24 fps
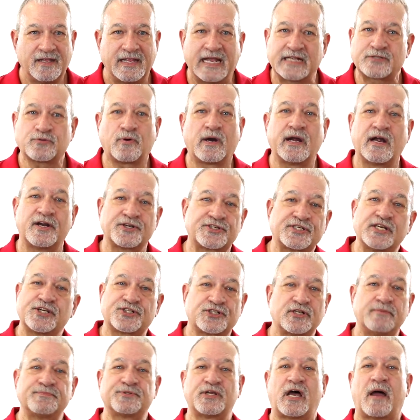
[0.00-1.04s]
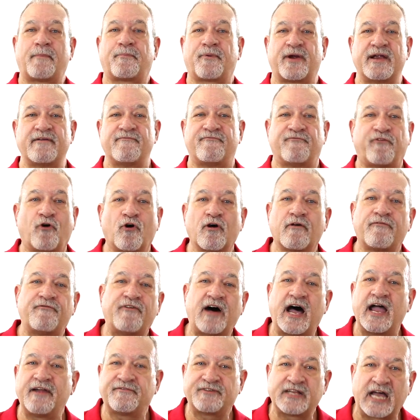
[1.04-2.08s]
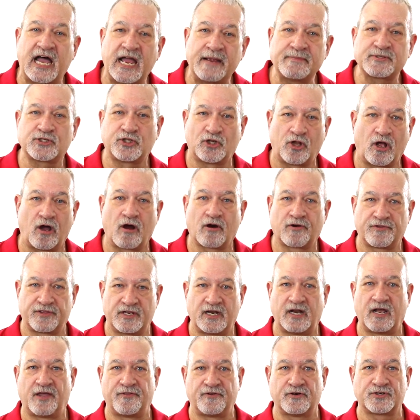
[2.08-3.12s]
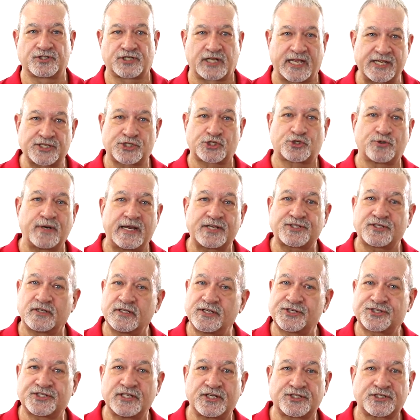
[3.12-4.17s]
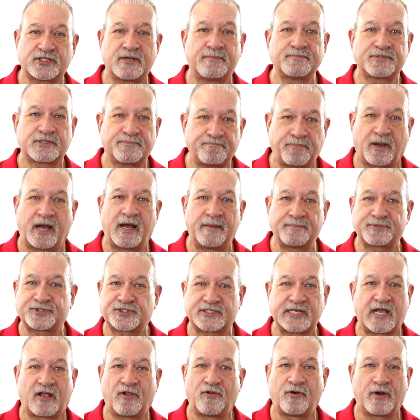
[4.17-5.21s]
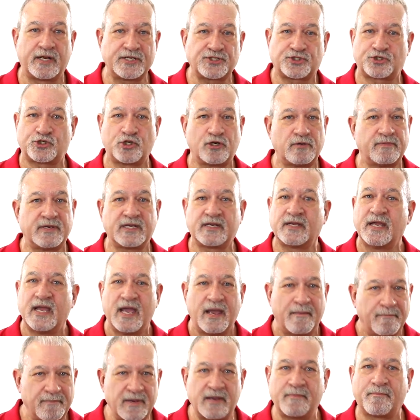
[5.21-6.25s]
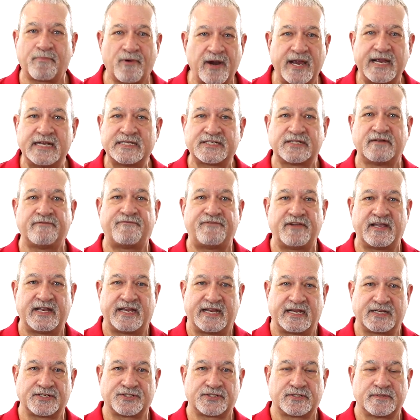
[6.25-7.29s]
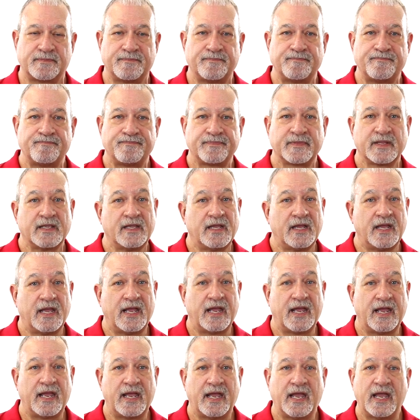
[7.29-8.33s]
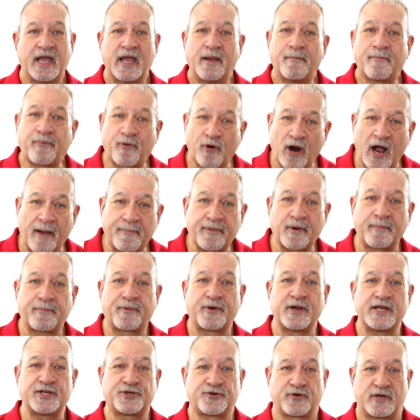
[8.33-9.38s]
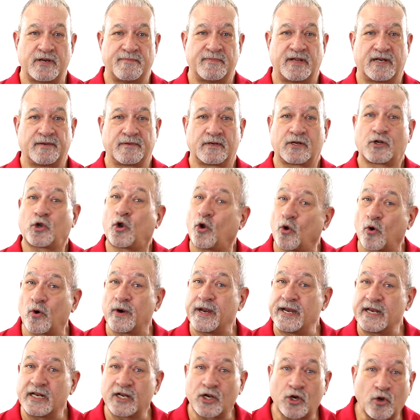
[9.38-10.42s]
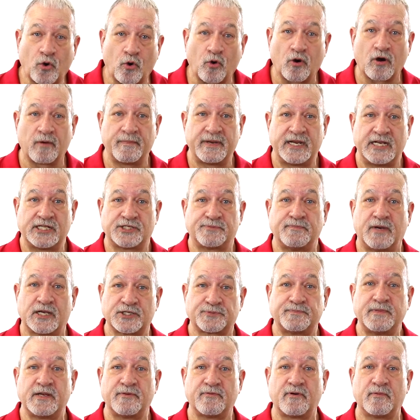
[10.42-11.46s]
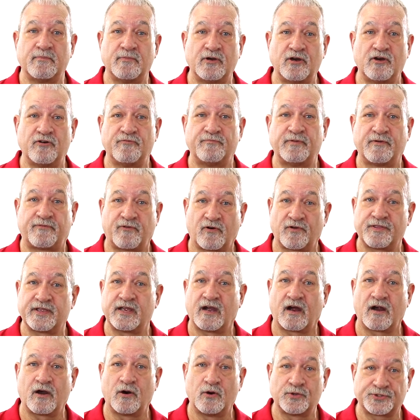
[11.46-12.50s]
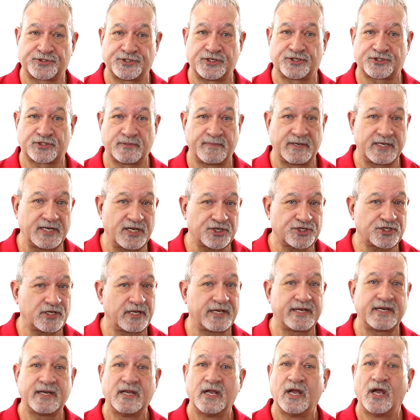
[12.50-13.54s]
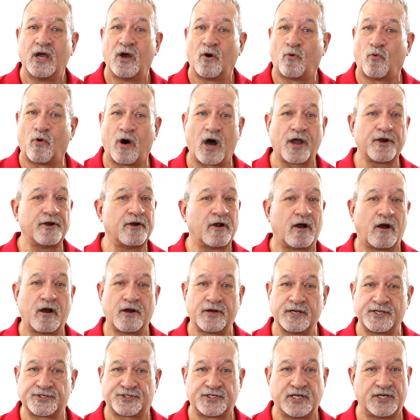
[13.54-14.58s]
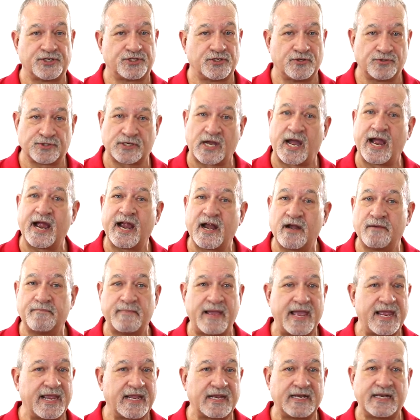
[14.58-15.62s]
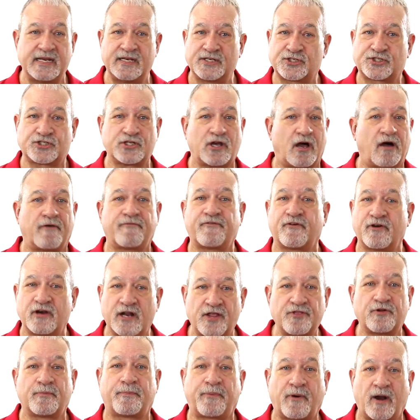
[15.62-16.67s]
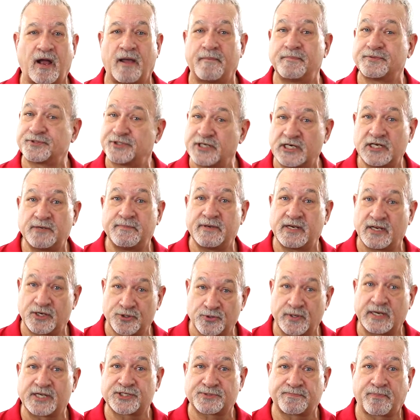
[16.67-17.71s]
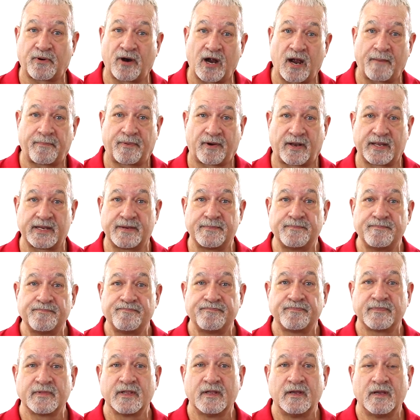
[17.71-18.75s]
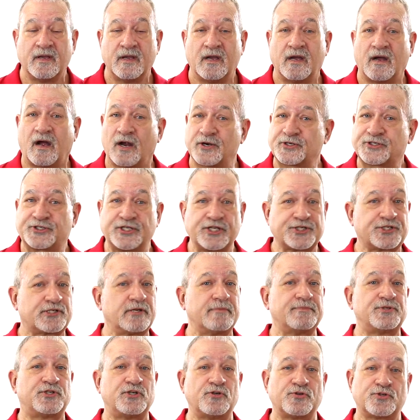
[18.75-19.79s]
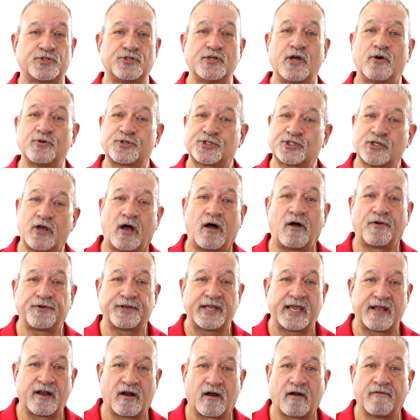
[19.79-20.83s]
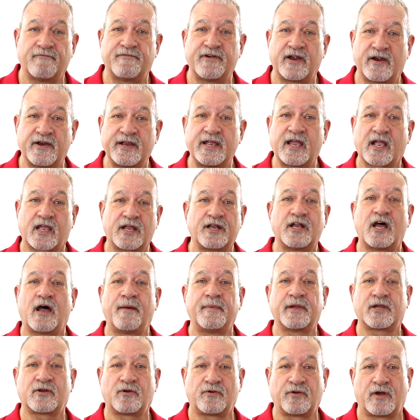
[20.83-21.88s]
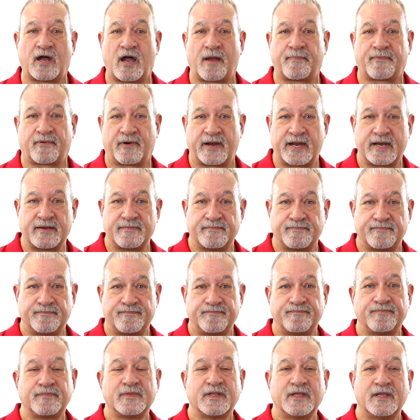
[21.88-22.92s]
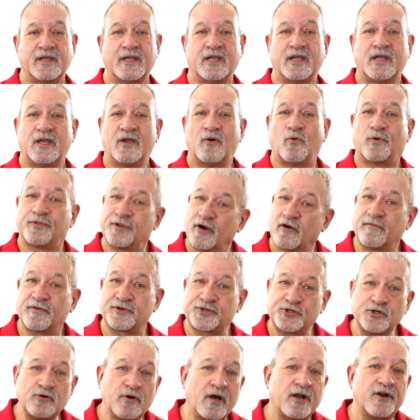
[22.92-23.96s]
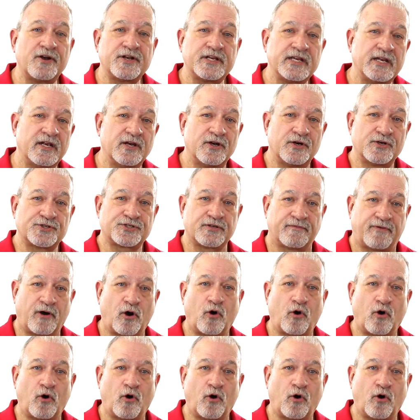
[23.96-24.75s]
That's why our systems operate four or five times longer than others. Less stress on the systems, pumps, solenoids, tubing, membranes, and fittings. Proper pretreatment. Chlorine and chloramines must be removed before the RO system. Additionally, water hardness issues, iron, manganese, sulfur, and other problems need to be addressed properly. Our systems use no salt and are very economical to operate. With over 200 years of